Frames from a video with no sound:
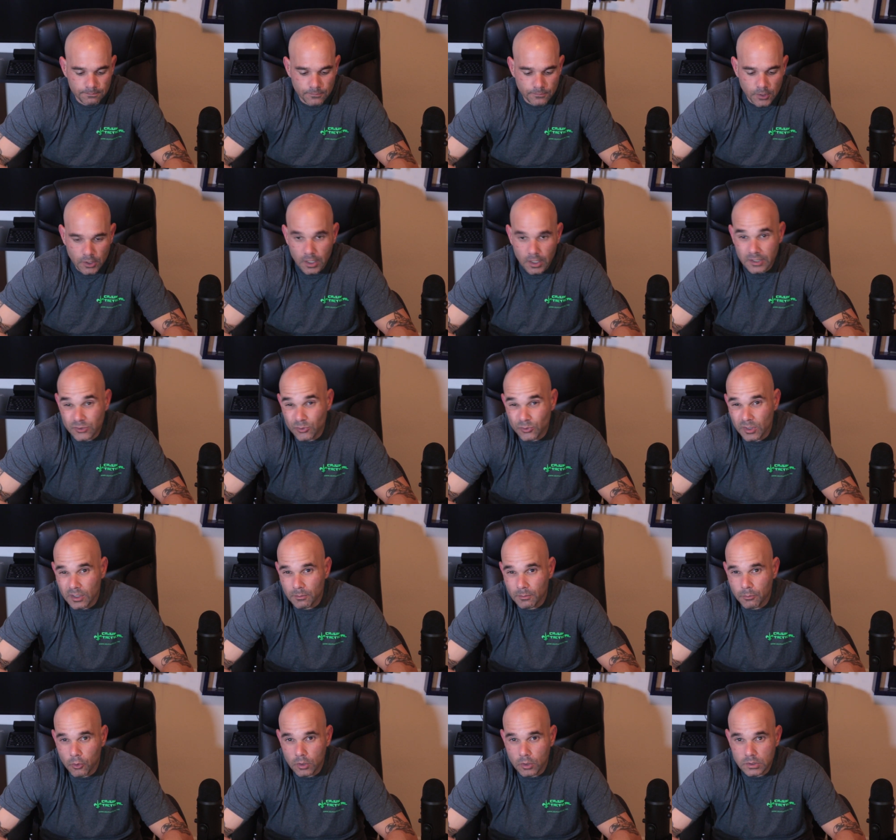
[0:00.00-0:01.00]
That's really
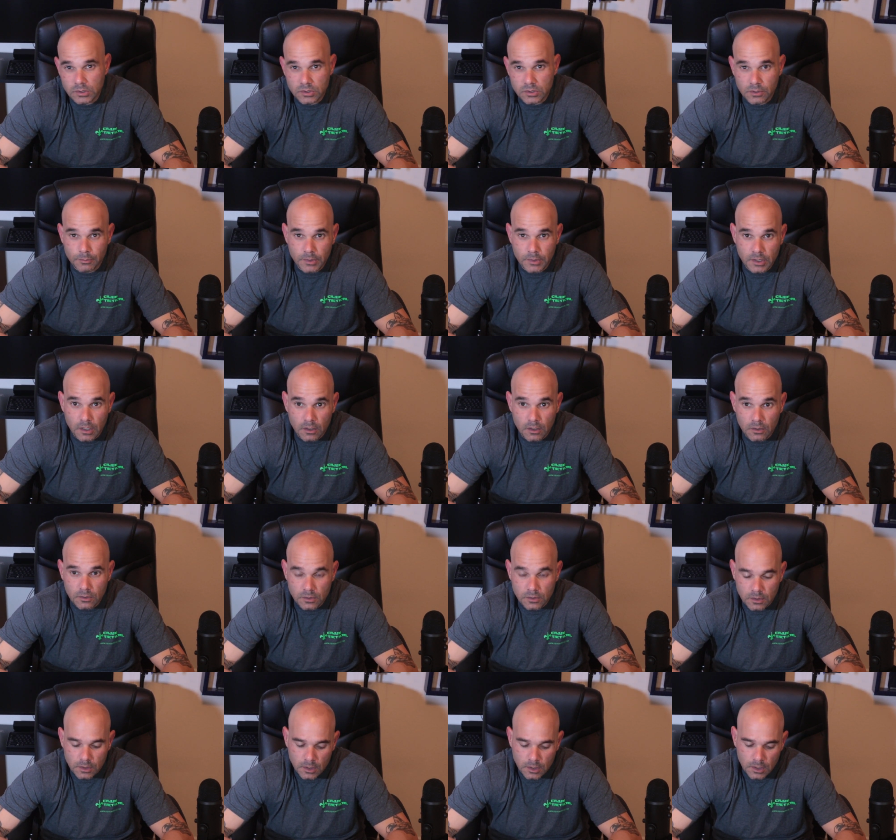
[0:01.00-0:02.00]
important to me, y'all.
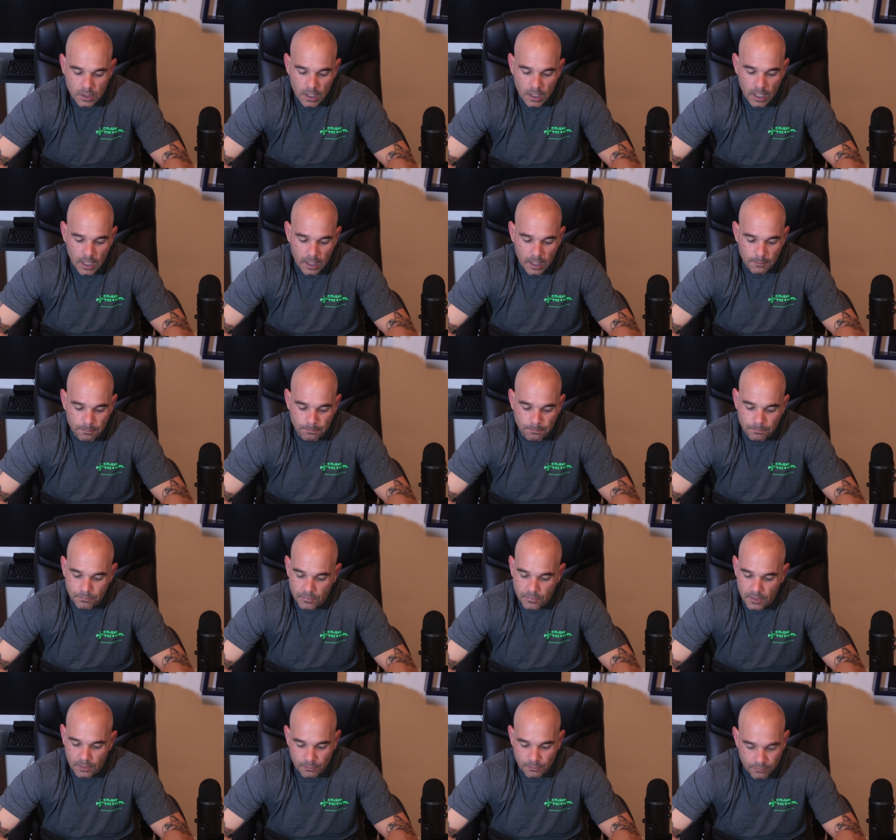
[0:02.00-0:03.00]
Um,
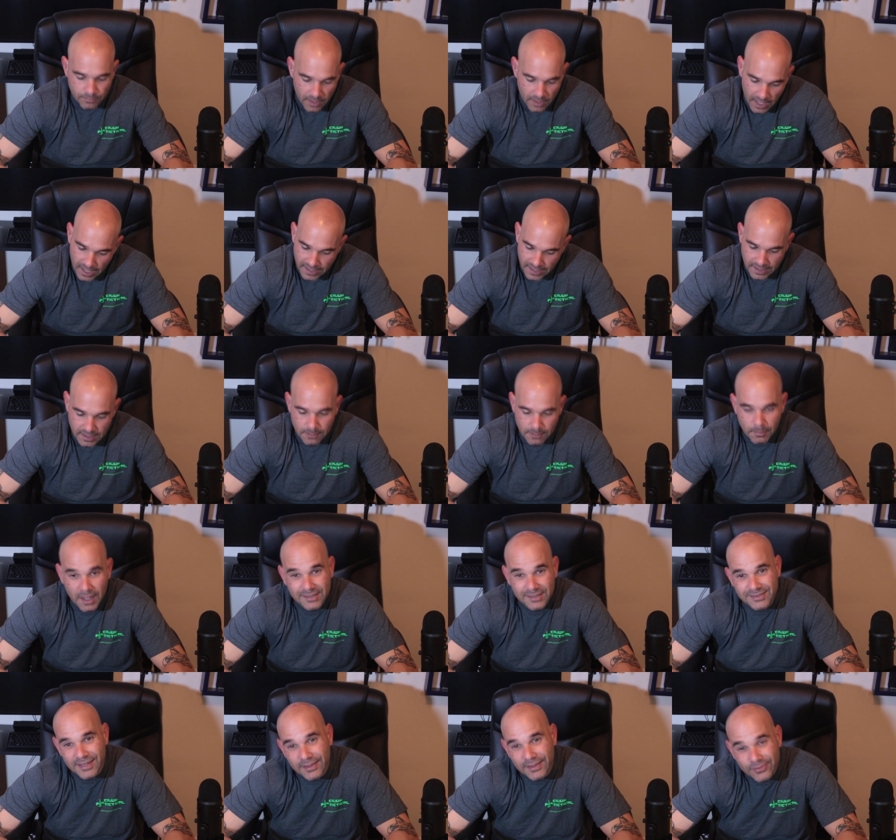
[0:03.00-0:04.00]
I need
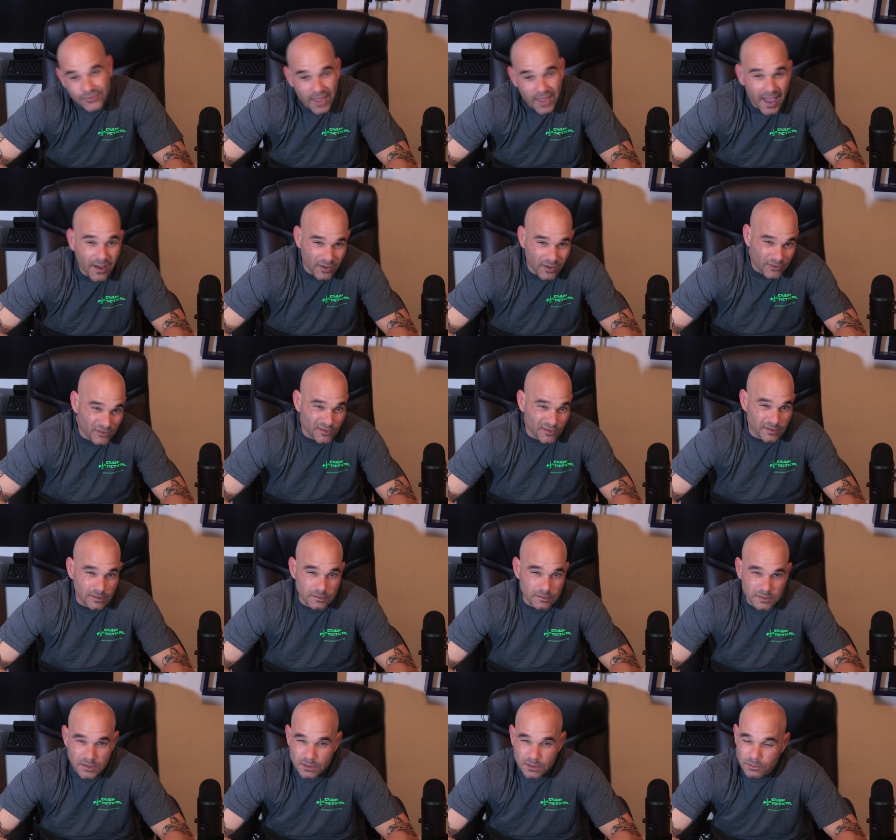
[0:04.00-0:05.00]
about 10,000
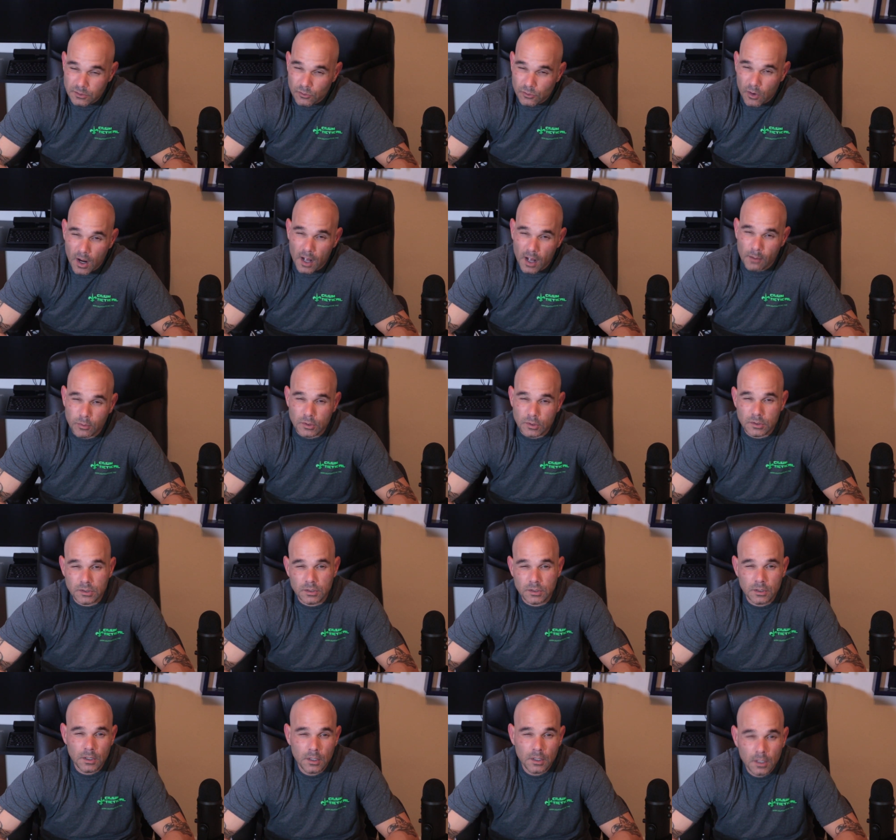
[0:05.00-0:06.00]

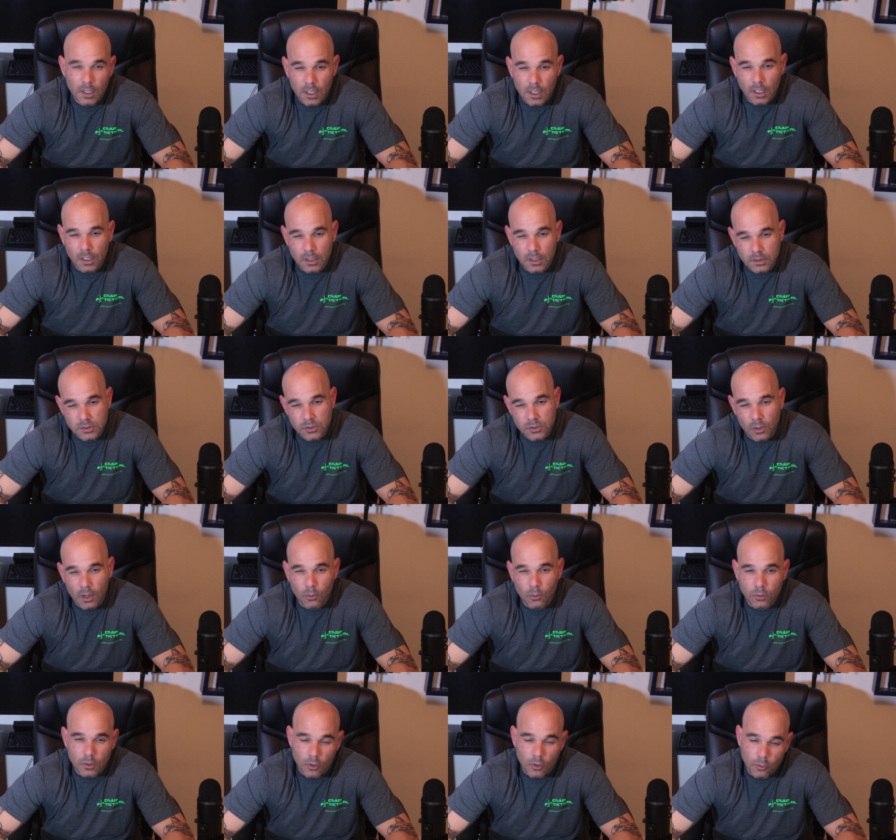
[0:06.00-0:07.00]
subscribers, so I
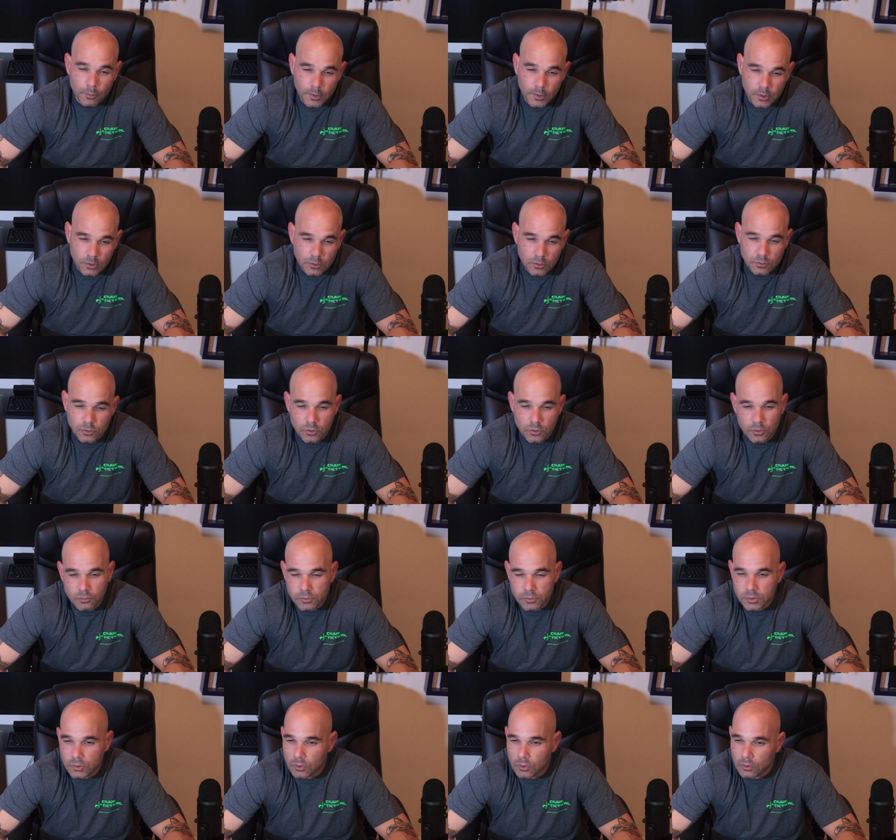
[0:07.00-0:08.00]
want to open a
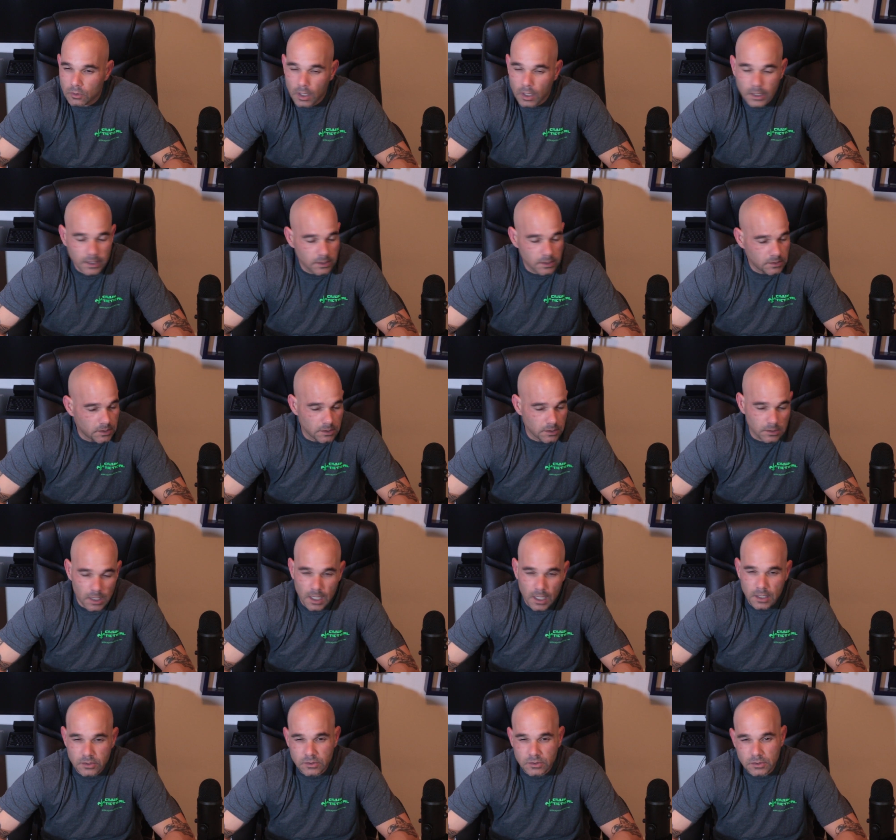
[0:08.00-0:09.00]
YouTube store. I need
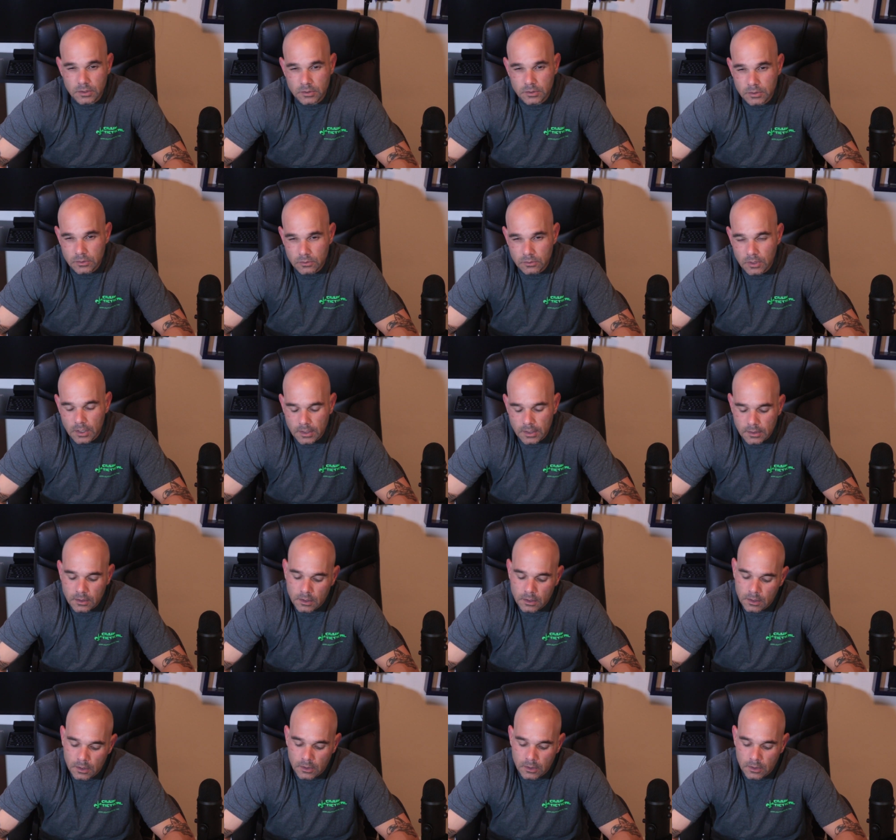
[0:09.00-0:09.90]
10,000 to do that.